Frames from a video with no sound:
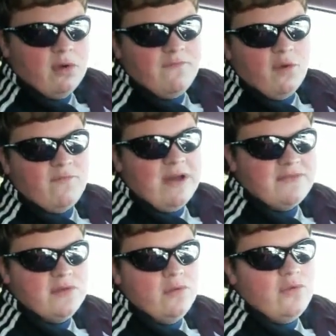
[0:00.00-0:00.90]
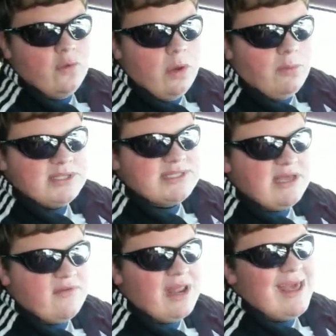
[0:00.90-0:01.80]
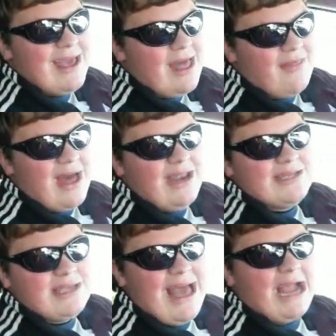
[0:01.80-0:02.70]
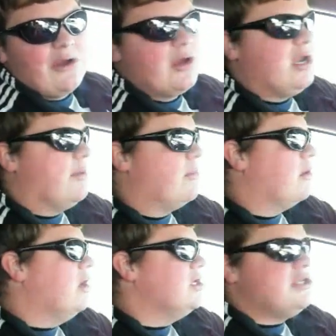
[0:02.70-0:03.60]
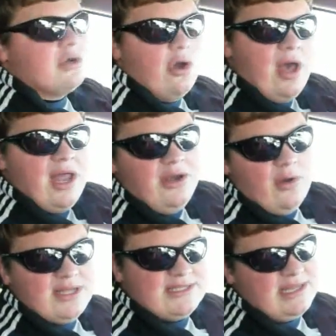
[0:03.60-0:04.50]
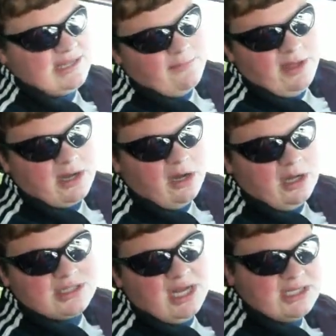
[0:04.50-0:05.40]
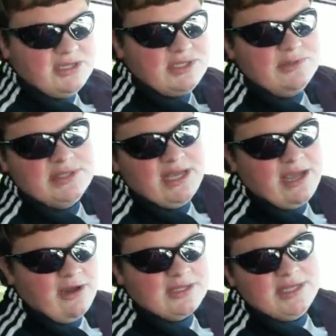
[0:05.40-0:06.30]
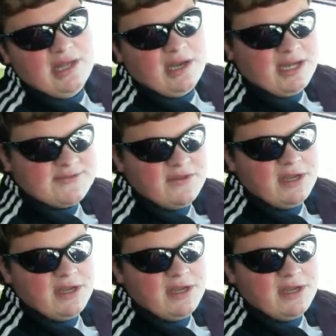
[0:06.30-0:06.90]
614-452-2117, and that is an accurate number. So go ahead and don't hesitate to give me a call. Talk to you soon. Take care. I'll see you on the next